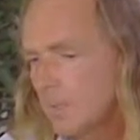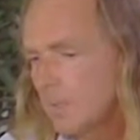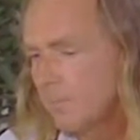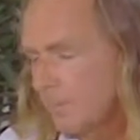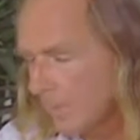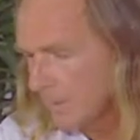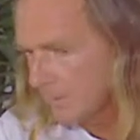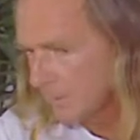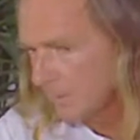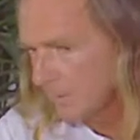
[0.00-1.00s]
of
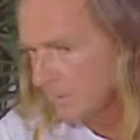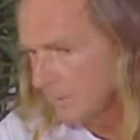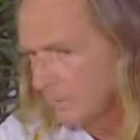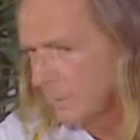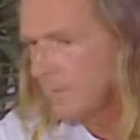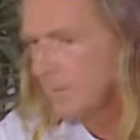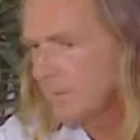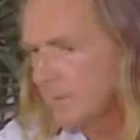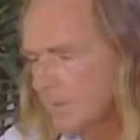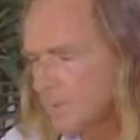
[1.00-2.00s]
Plato, when he
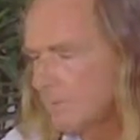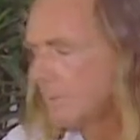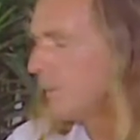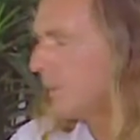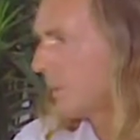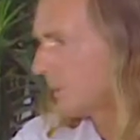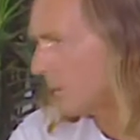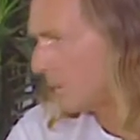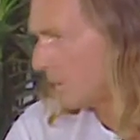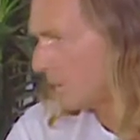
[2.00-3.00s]
says we do not
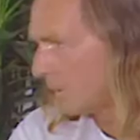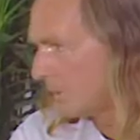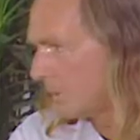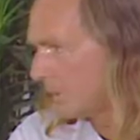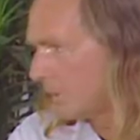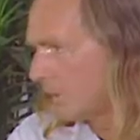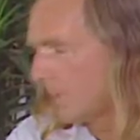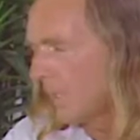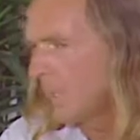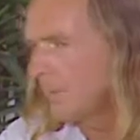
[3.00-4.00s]
know.
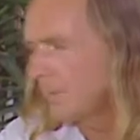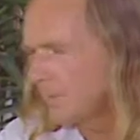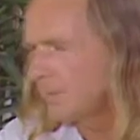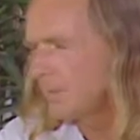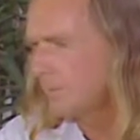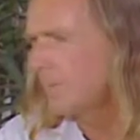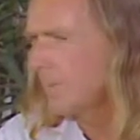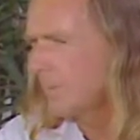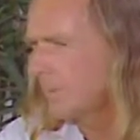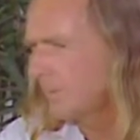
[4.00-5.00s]
And this is
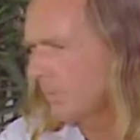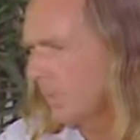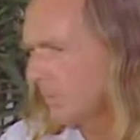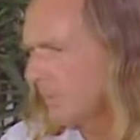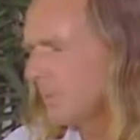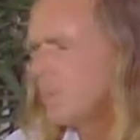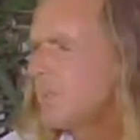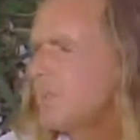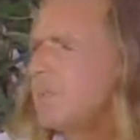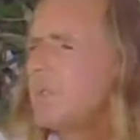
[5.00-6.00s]
very profound. Not
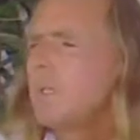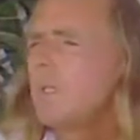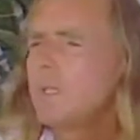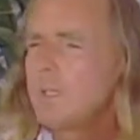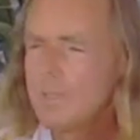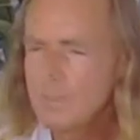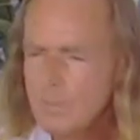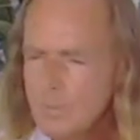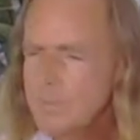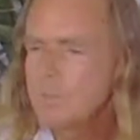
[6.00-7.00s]
we don't know anything,
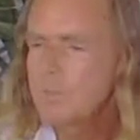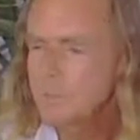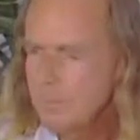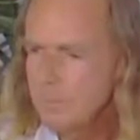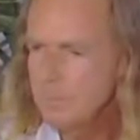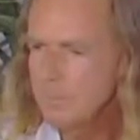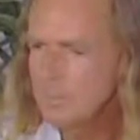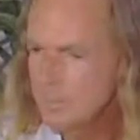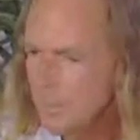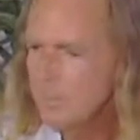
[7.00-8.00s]
of course we know
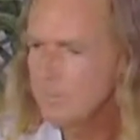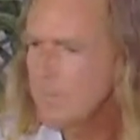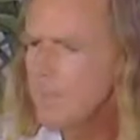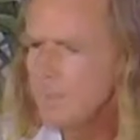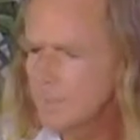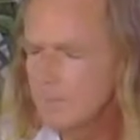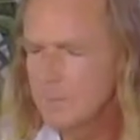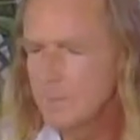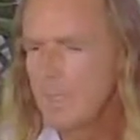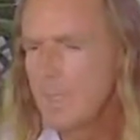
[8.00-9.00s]
many
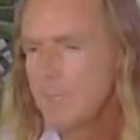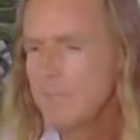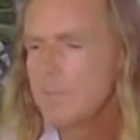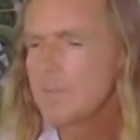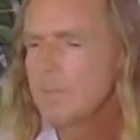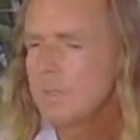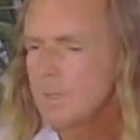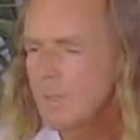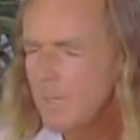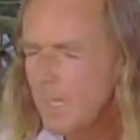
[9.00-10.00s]
things, but
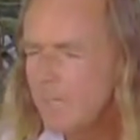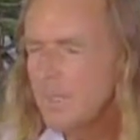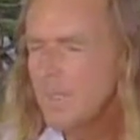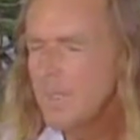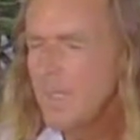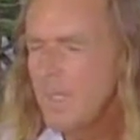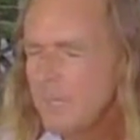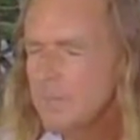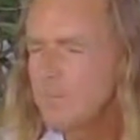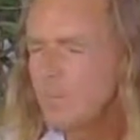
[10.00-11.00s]

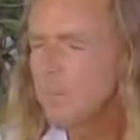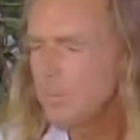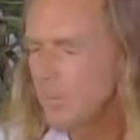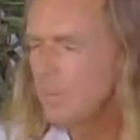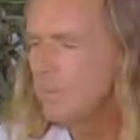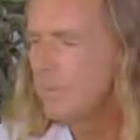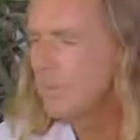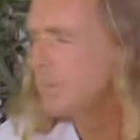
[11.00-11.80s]
at one point we